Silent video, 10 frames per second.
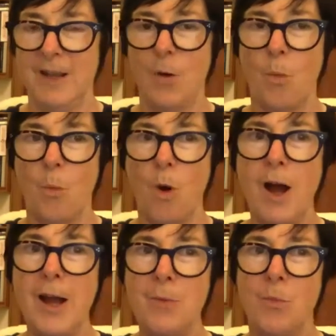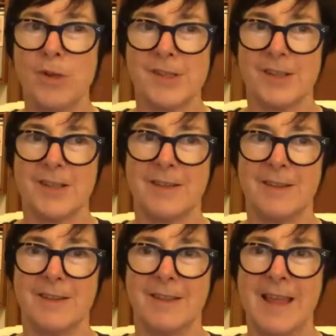why was it
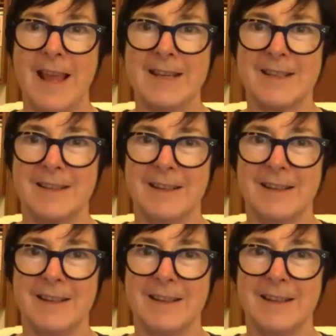that